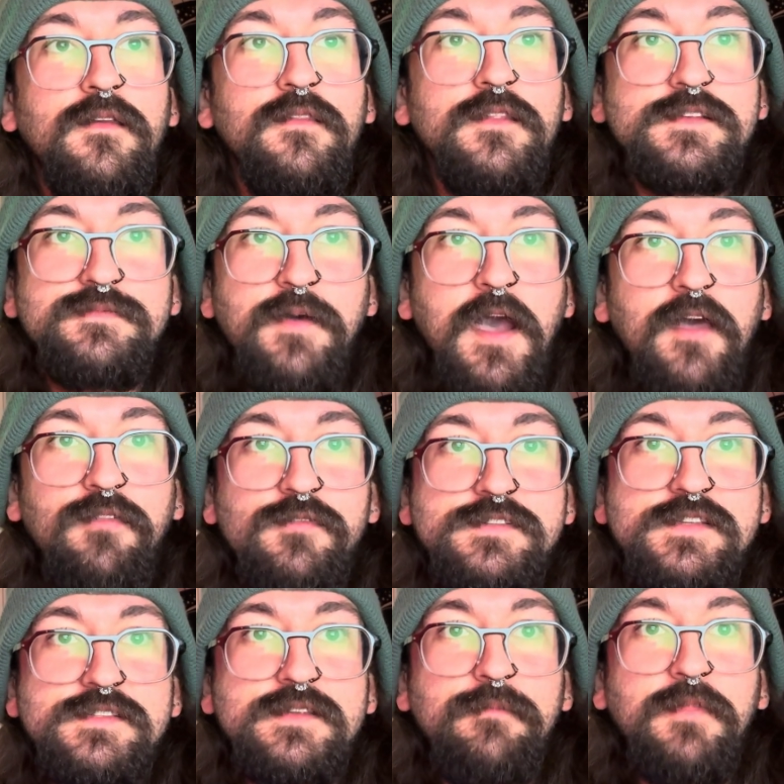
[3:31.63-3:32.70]
This path
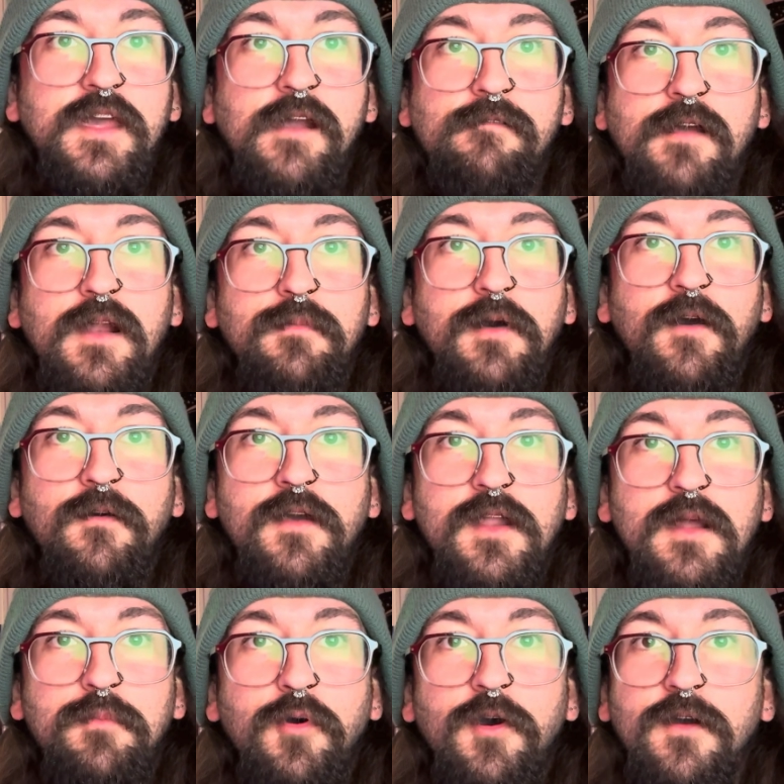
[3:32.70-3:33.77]
wasn't something I read about
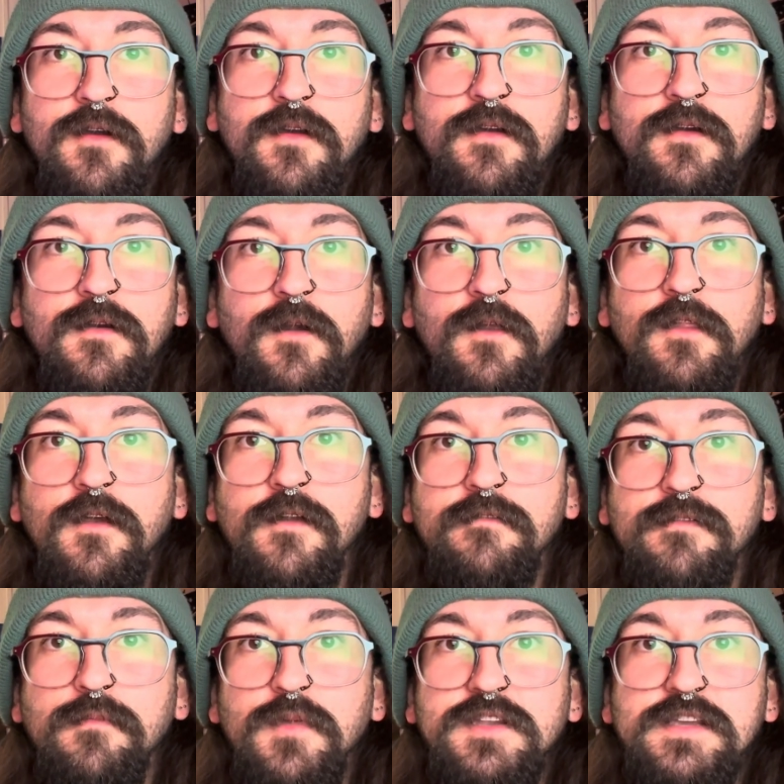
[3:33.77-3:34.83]
in a book or learned
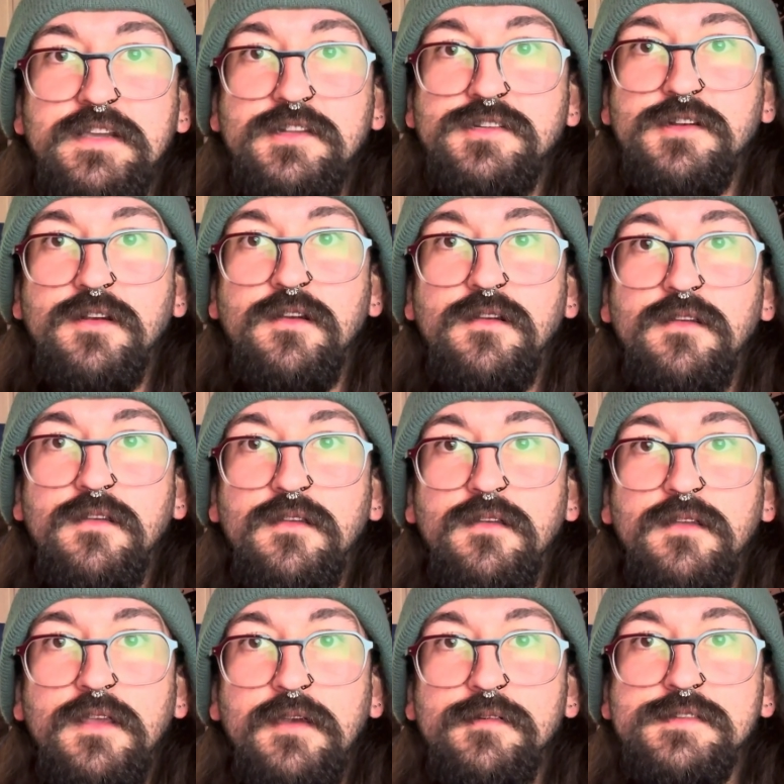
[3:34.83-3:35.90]
from a teacher.
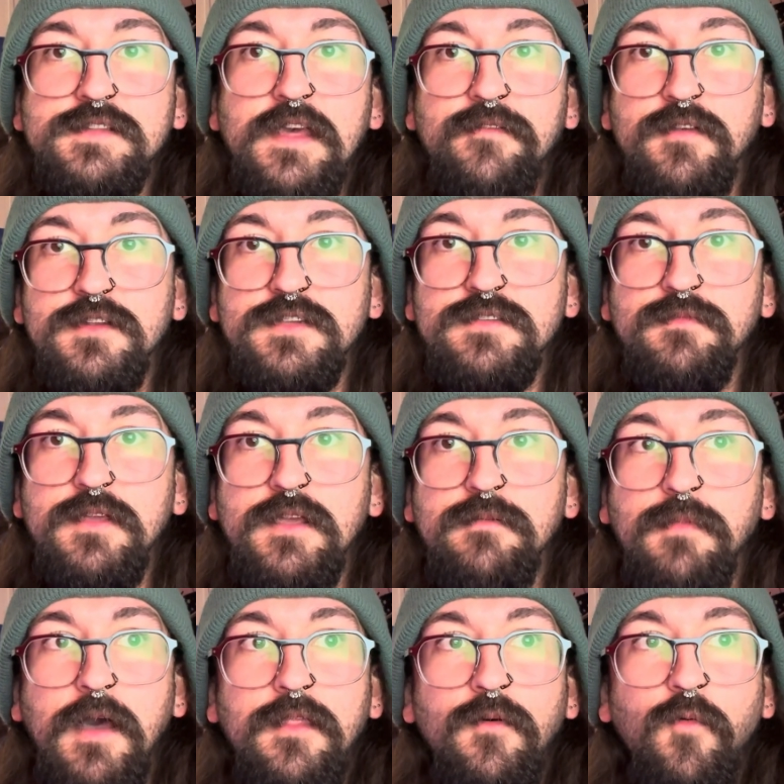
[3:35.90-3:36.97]
It was given to me
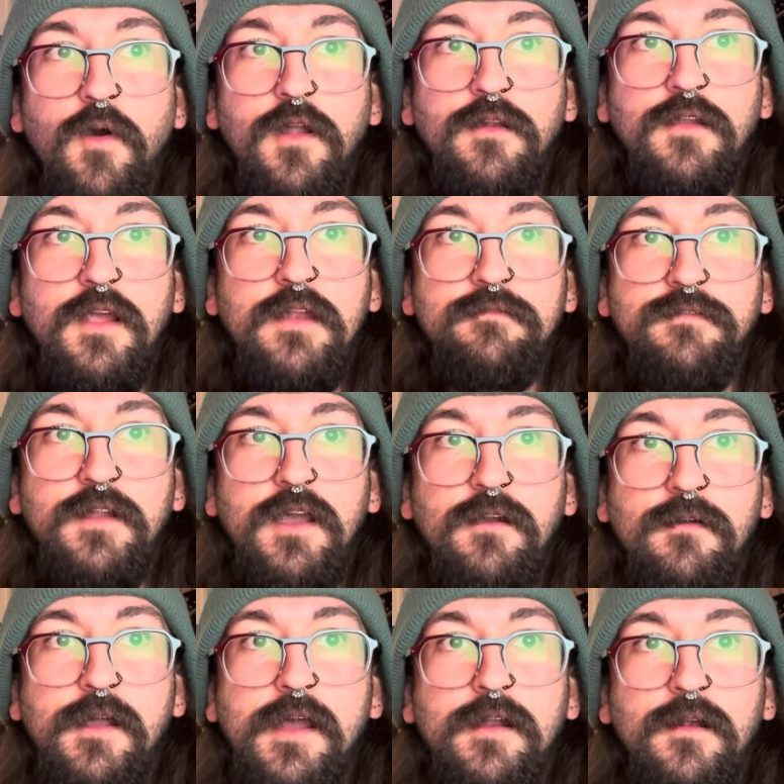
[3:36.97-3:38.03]
by the one infinite
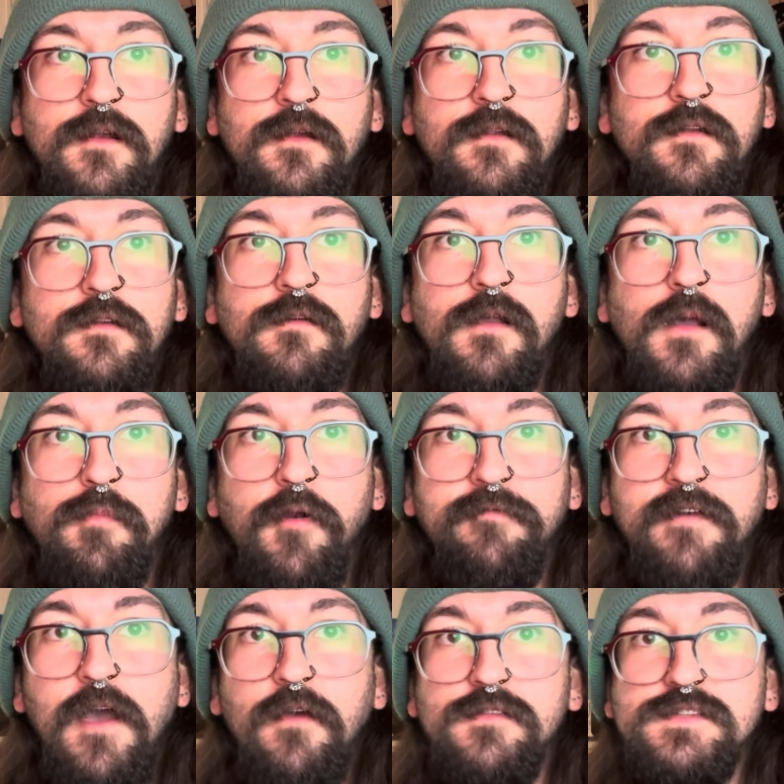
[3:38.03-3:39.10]
creator during a
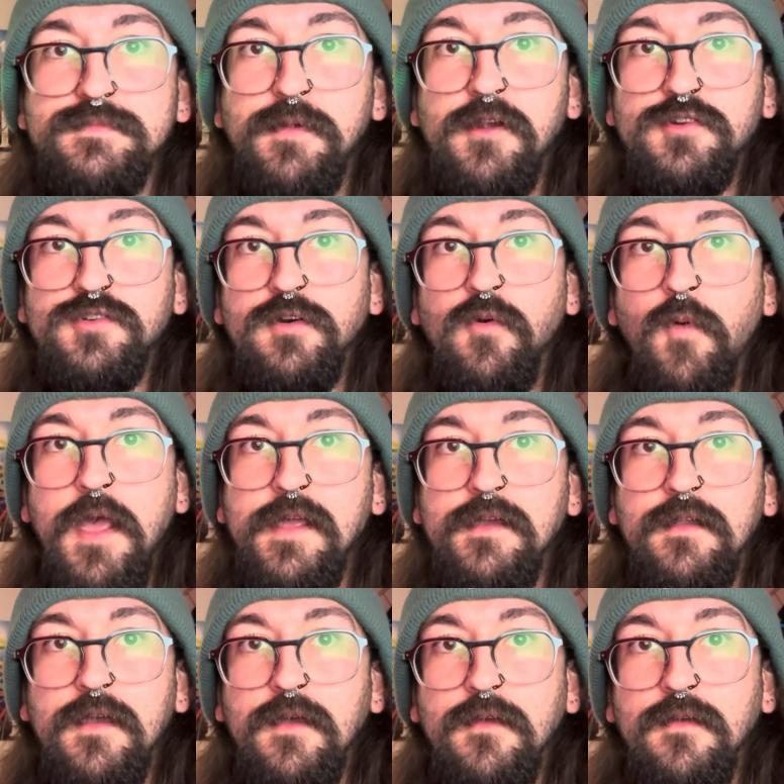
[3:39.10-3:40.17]
profound spiritual
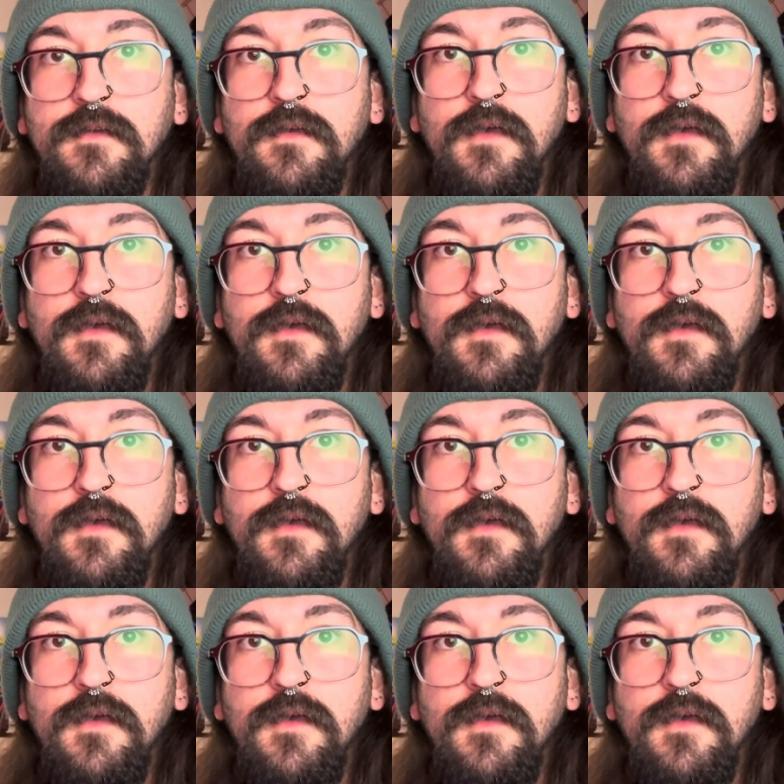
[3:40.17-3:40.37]
awakening.